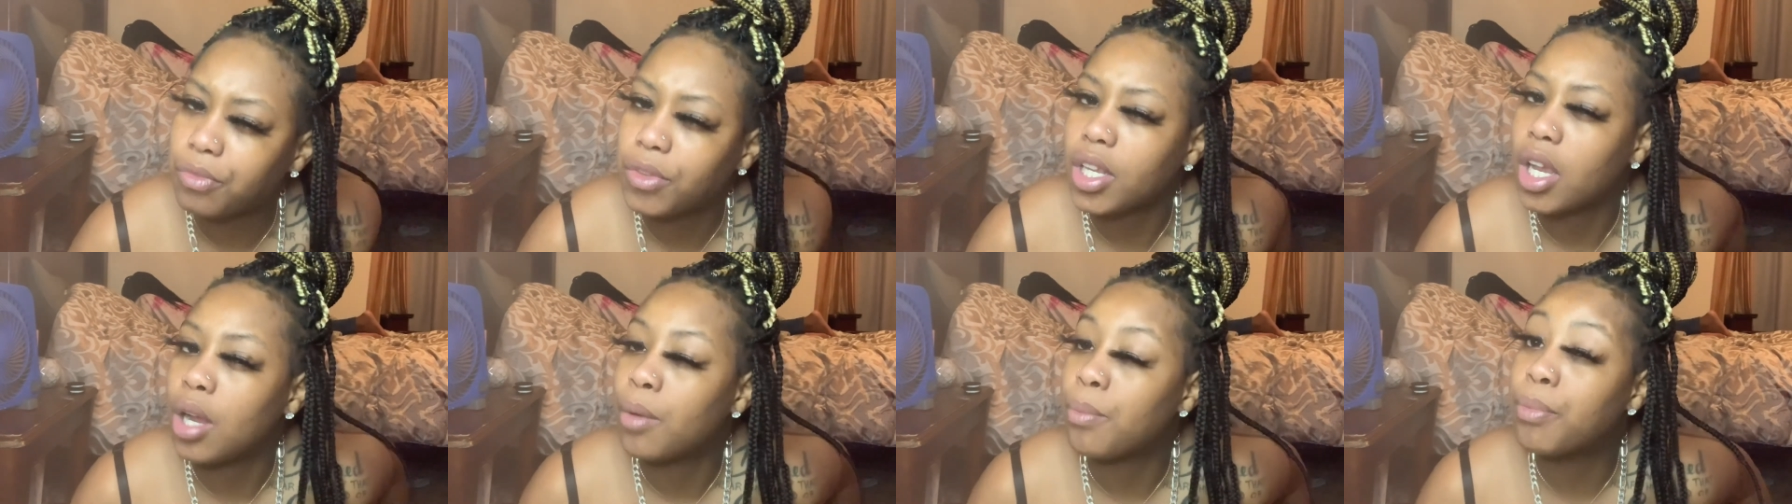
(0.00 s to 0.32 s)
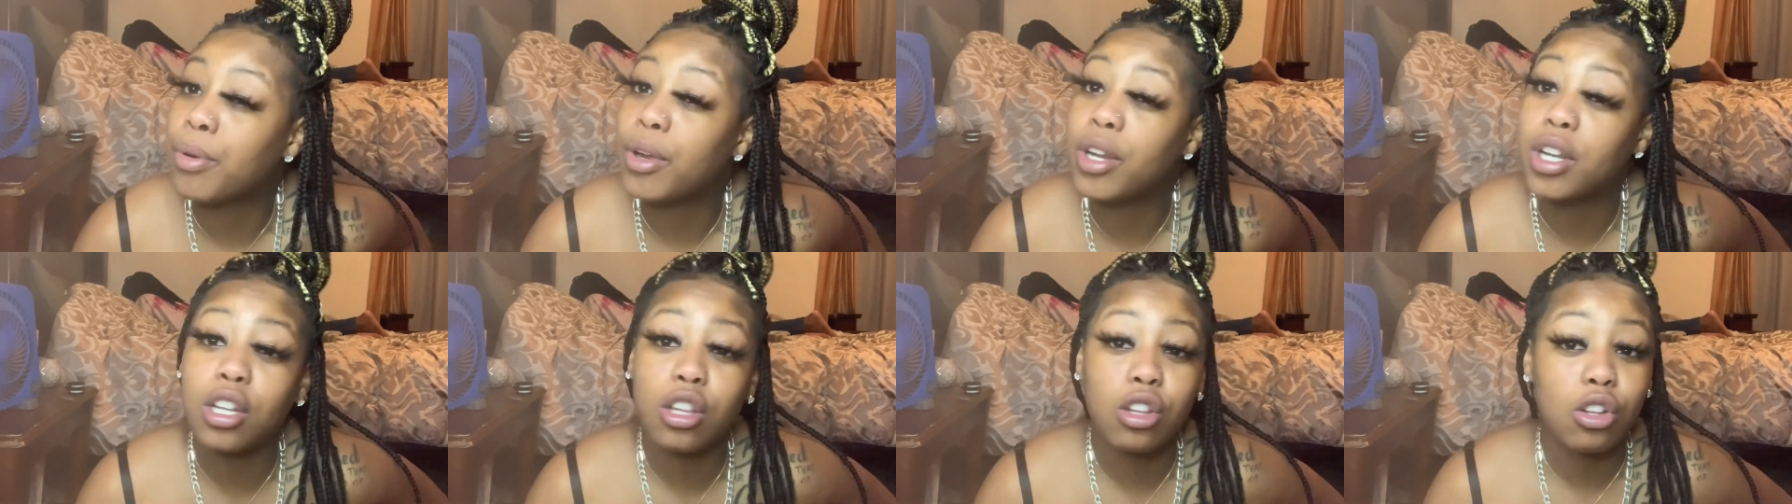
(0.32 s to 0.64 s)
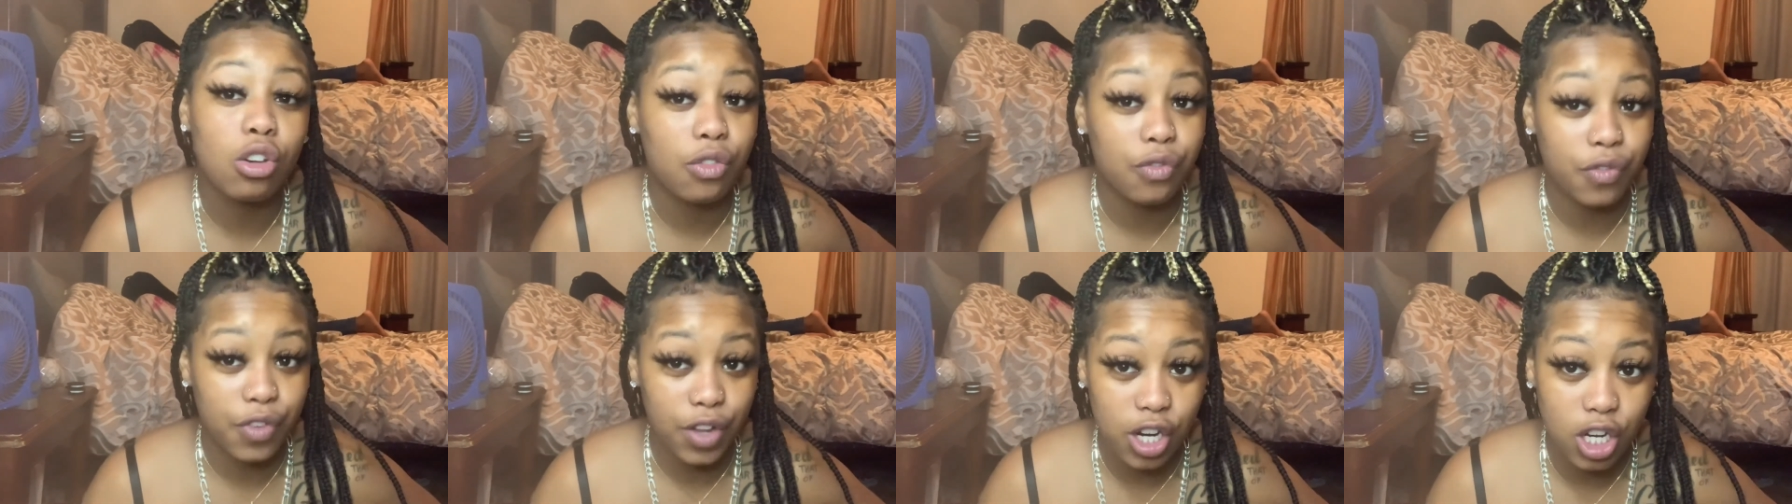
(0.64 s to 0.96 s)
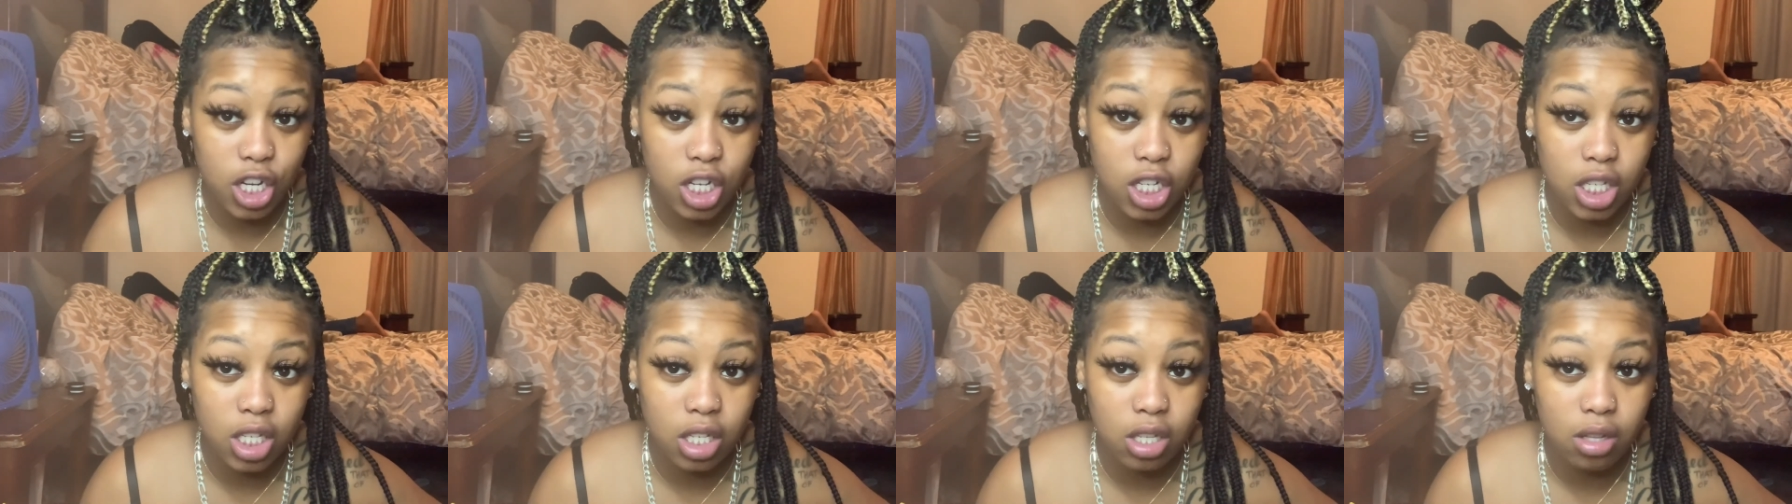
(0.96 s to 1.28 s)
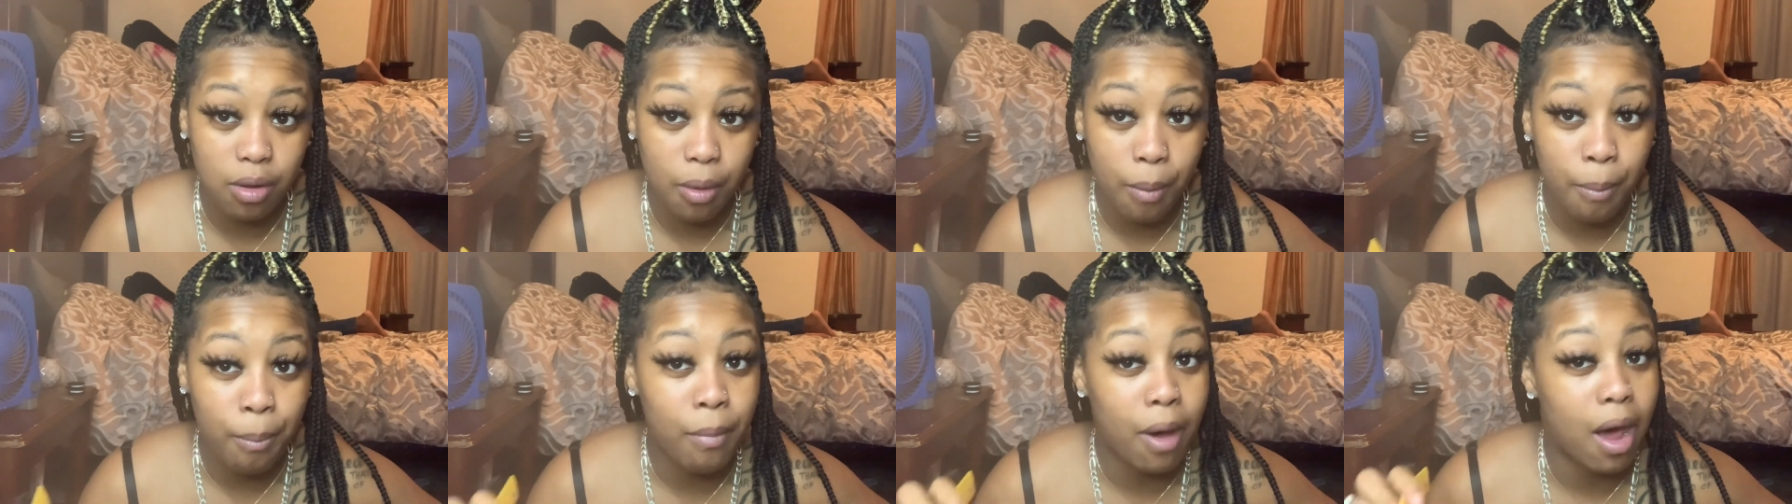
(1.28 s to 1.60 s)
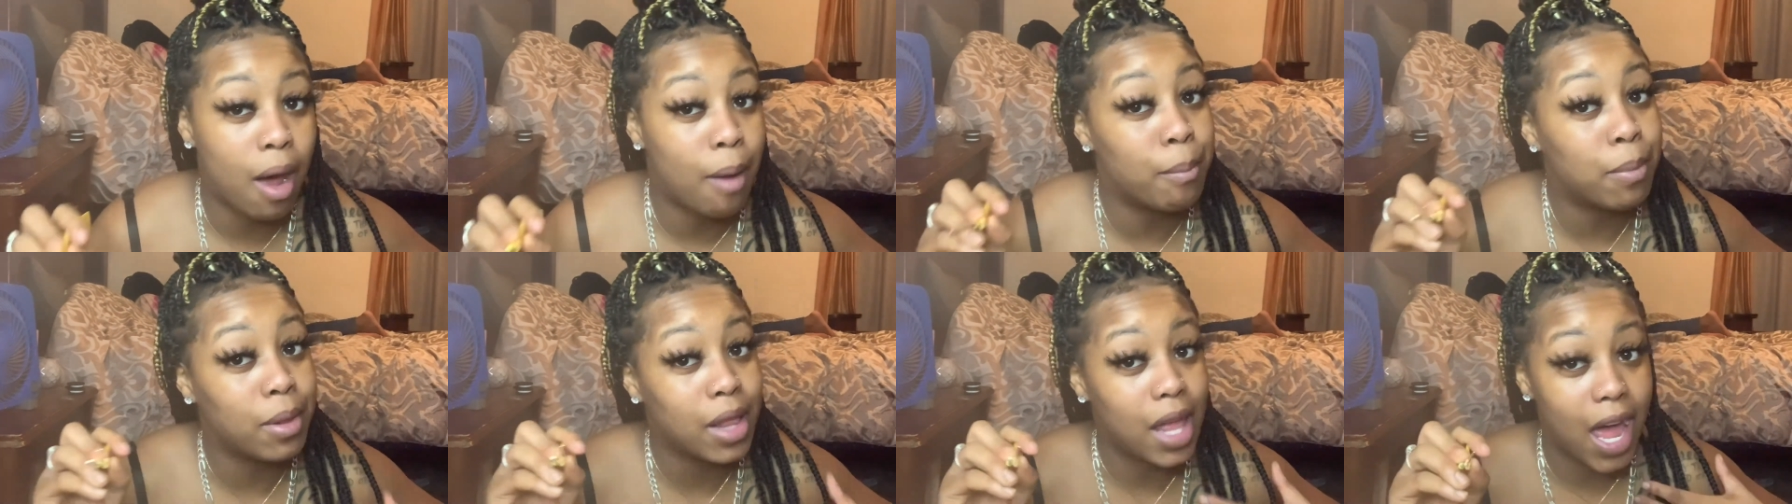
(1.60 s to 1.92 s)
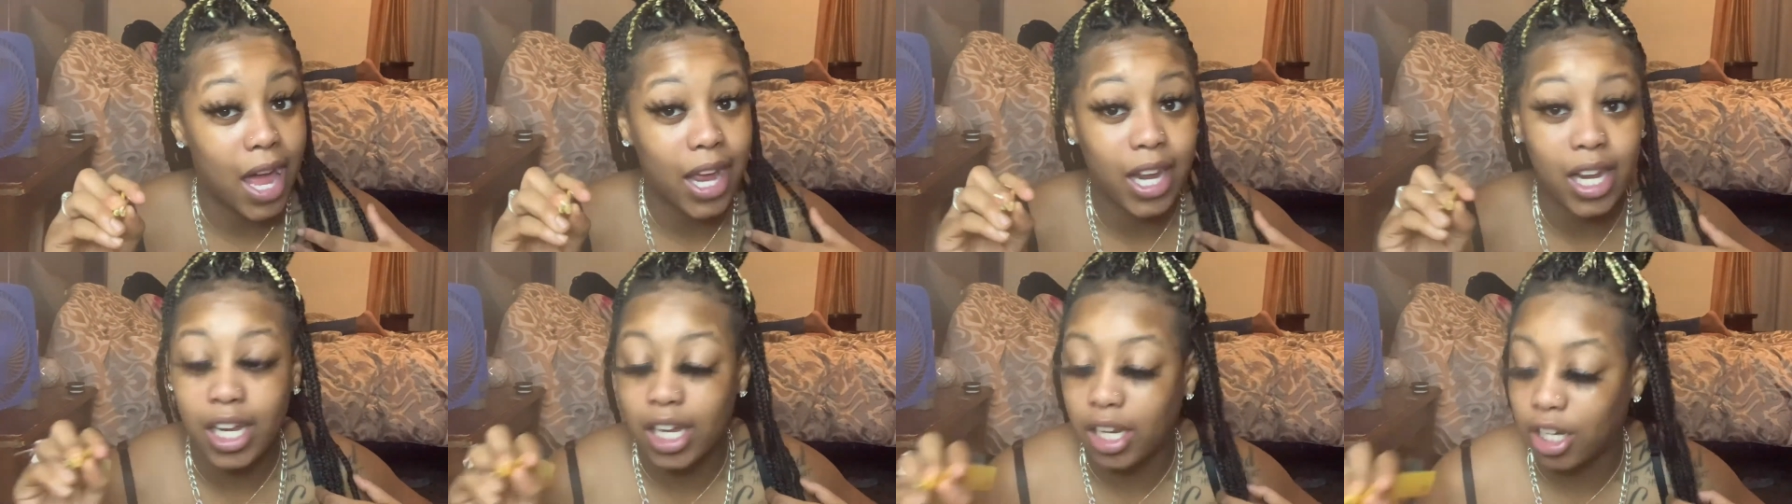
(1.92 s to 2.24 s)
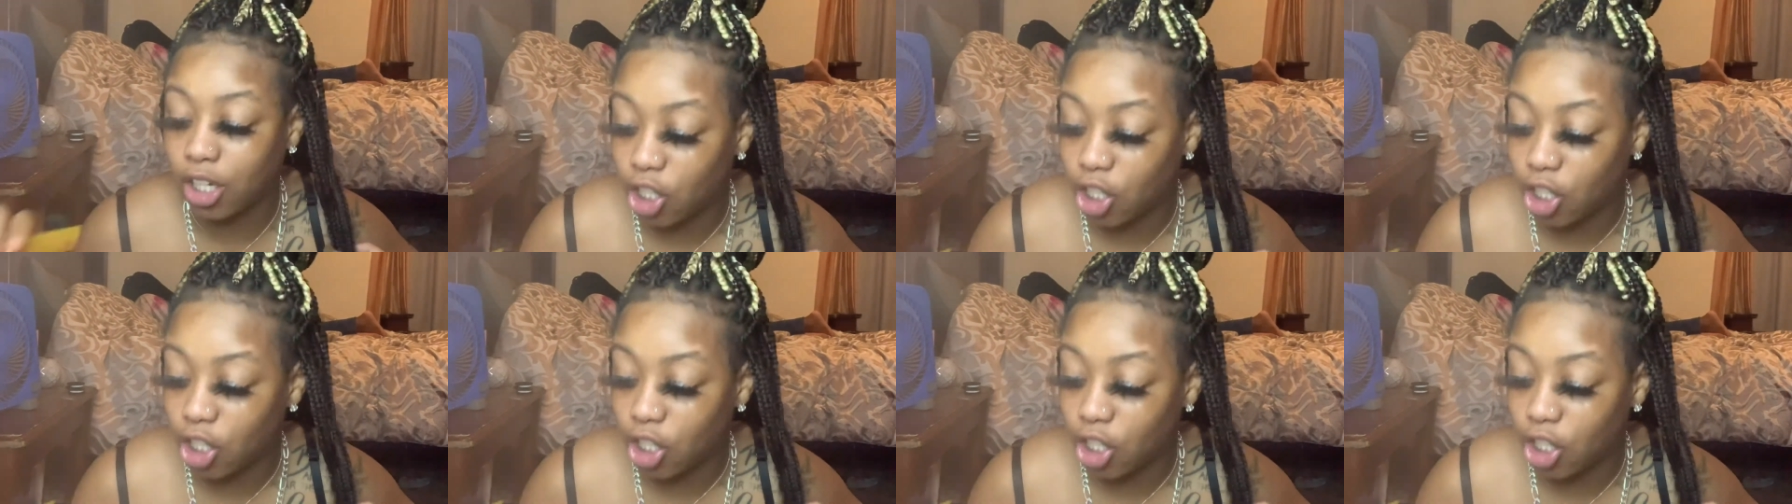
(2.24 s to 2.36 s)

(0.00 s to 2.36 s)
Pretty Little Fears by 6lack and J.